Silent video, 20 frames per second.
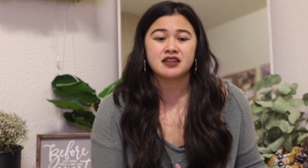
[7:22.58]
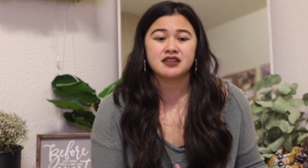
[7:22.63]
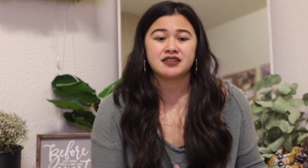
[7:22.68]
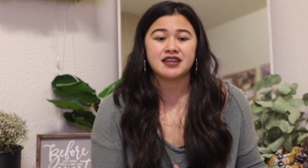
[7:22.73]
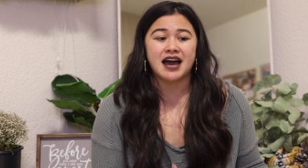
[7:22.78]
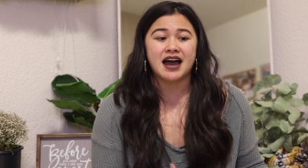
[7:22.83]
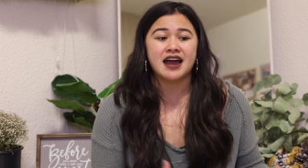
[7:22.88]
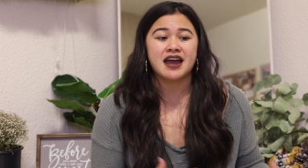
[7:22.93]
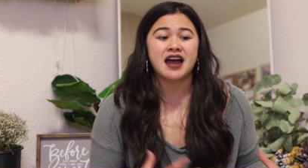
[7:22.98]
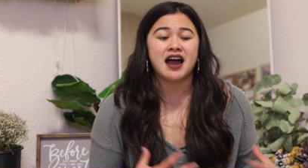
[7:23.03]

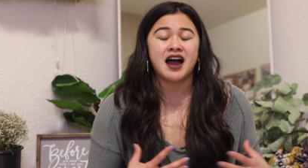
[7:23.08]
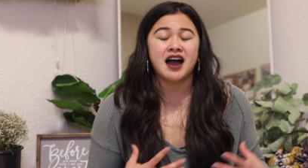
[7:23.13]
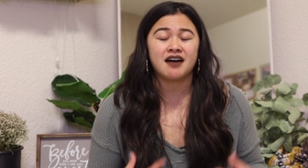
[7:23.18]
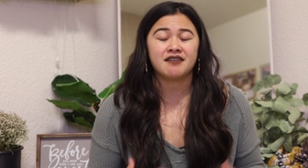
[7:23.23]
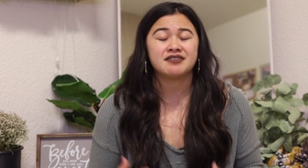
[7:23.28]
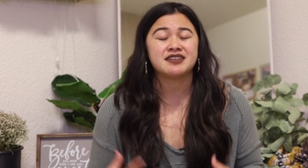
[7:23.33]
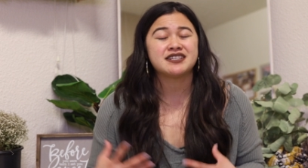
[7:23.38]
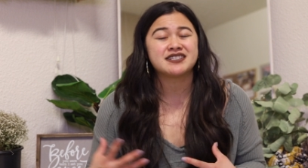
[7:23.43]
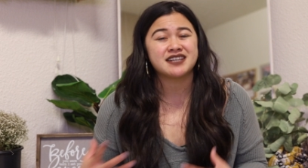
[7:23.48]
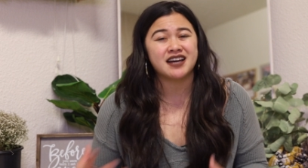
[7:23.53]
that I
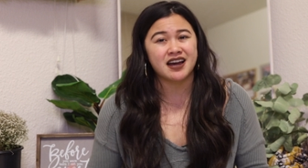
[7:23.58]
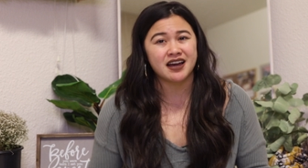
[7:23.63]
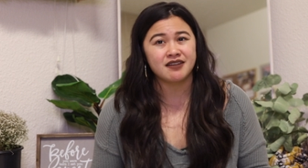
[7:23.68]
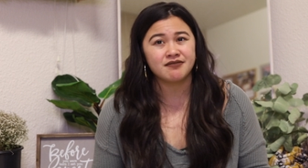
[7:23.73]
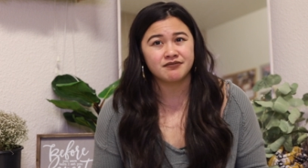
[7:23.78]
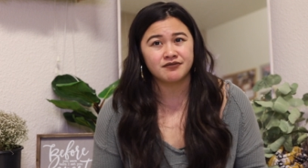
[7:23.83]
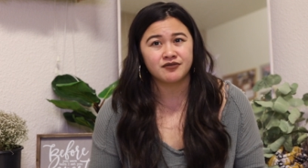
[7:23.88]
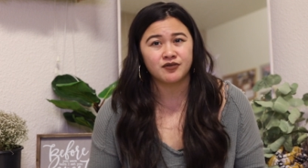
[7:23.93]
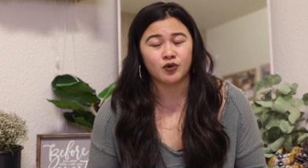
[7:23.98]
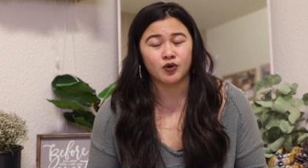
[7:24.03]
have the
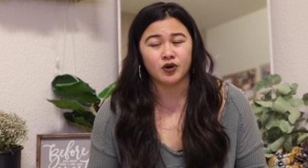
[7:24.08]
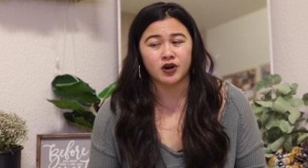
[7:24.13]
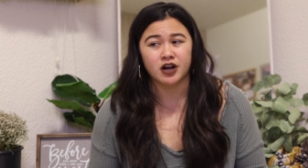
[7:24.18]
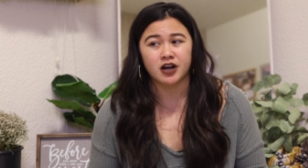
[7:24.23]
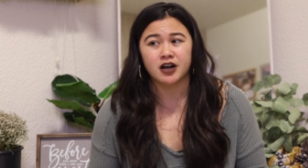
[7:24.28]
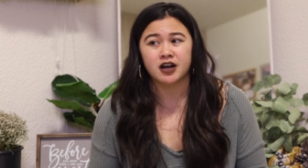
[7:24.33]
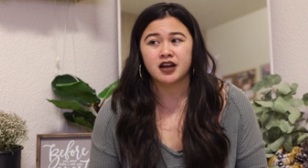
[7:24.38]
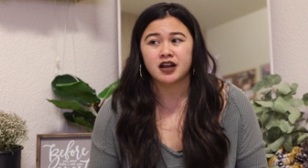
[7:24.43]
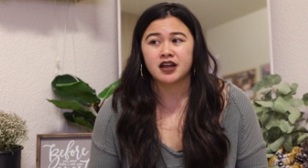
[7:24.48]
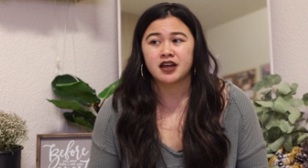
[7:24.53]
time
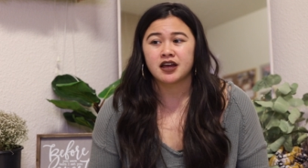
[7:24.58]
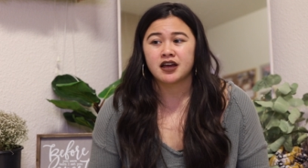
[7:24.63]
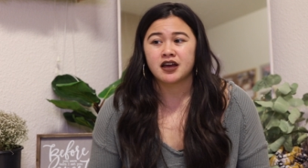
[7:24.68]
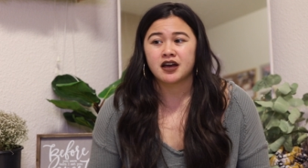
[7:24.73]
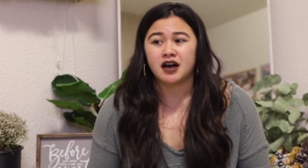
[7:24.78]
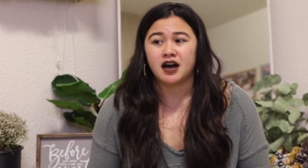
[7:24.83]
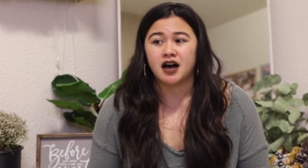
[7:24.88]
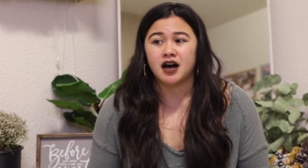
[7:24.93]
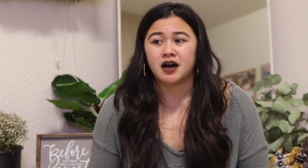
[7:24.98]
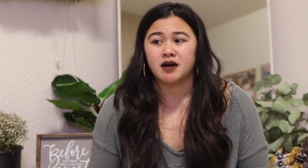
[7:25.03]
for
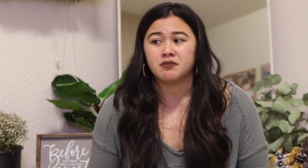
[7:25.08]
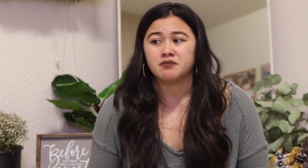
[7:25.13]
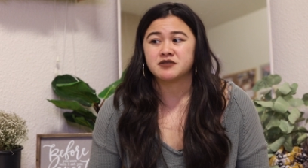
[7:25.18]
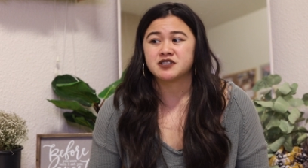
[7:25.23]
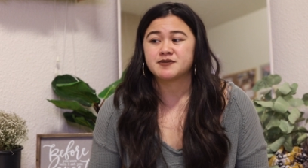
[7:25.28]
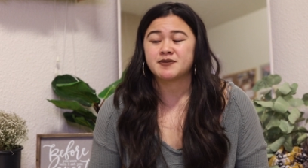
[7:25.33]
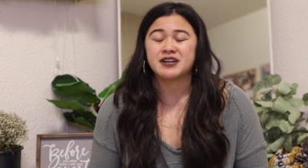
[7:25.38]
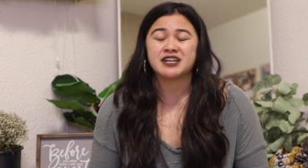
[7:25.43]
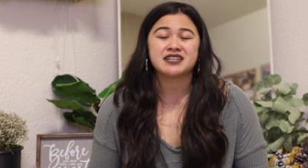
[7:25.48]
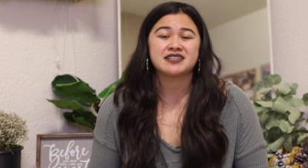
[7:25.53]
um,
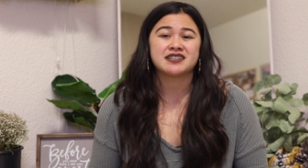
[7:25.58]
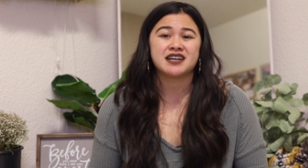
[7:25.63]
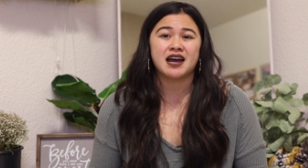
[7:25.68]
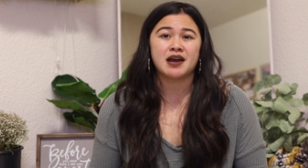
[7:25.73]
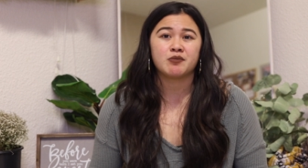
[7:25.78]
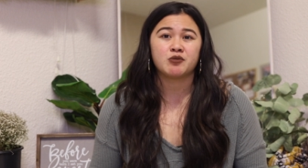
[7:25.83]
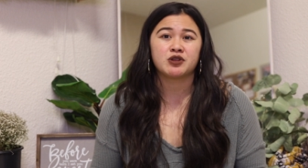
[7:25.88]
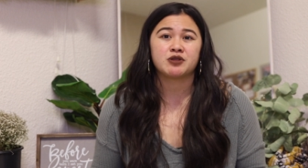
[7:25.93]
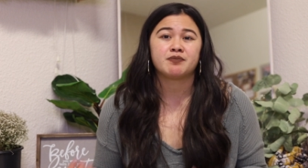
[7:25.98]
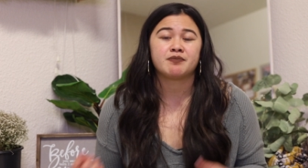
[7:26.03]
spending
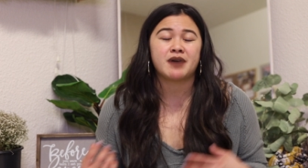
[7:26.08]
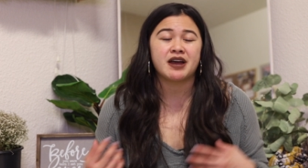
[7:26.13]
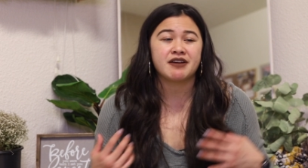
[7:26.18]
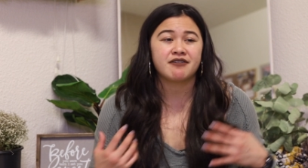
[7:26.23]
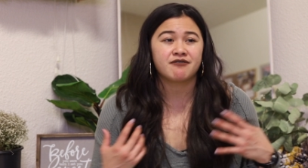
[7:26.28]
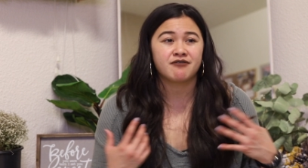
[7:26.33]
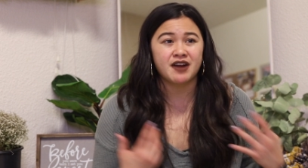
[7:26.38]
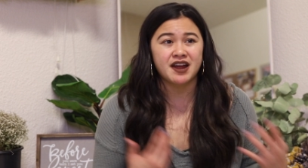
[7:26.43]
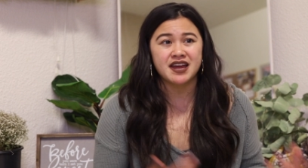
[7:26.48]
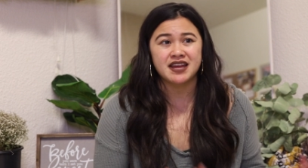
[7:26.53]
time with my
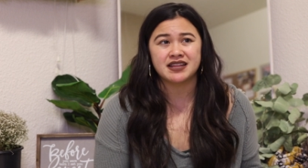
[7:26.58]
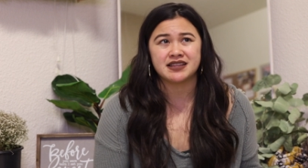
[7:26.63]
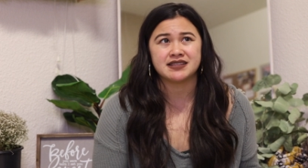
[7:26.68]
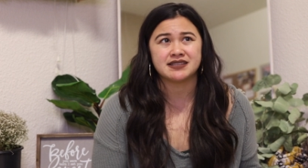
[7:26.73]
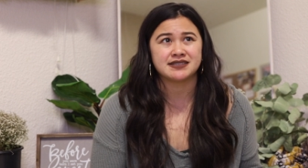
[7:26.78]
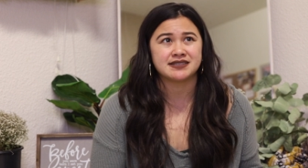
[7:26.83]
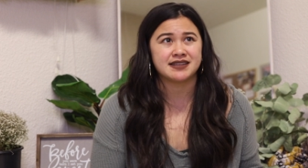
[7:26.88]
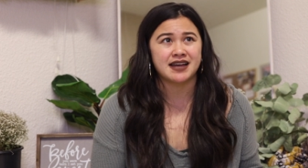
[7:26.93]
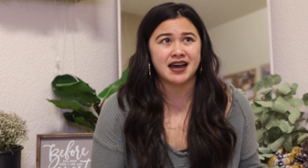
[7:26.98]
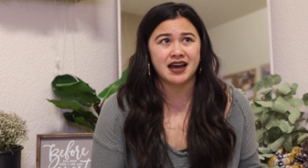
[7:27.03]

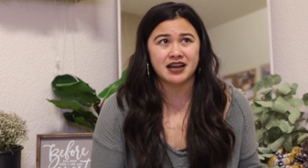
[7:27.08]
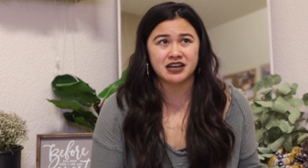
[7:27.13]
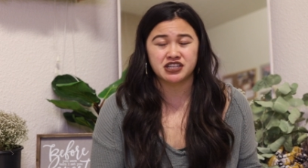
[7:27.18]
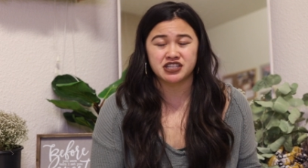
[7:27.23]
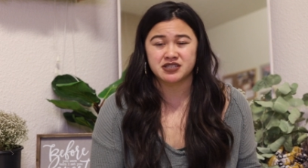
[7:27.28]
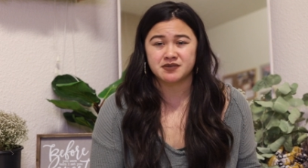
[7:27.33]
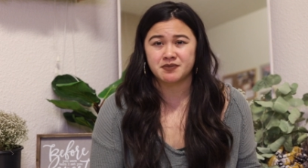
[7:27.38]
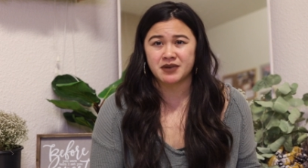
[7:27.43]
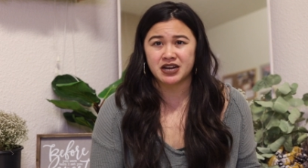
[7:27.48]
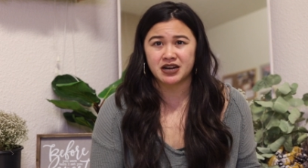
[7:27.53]
friends that I
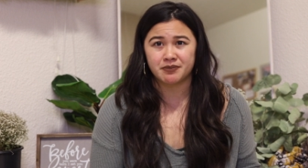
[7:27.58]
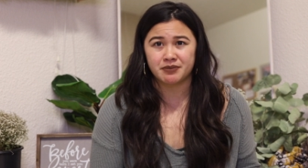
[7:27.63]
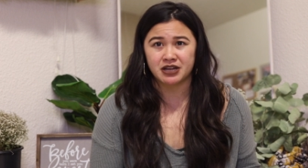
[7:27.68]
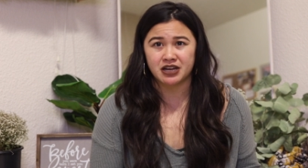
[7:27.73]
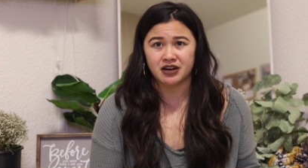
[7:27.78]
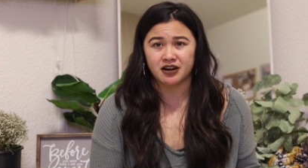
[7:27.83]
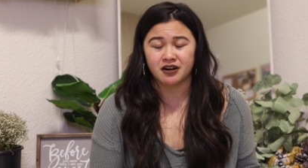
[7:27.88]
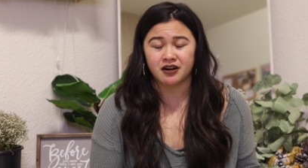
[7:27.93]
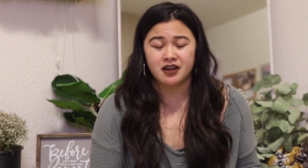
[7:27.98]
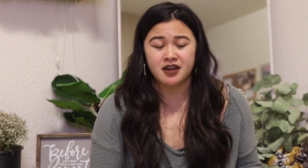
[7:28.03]
just made up
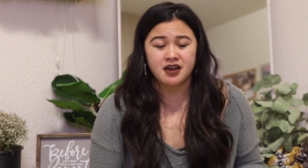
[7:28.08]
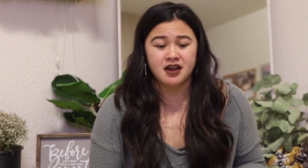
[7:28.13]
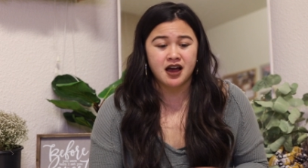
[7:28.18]
here.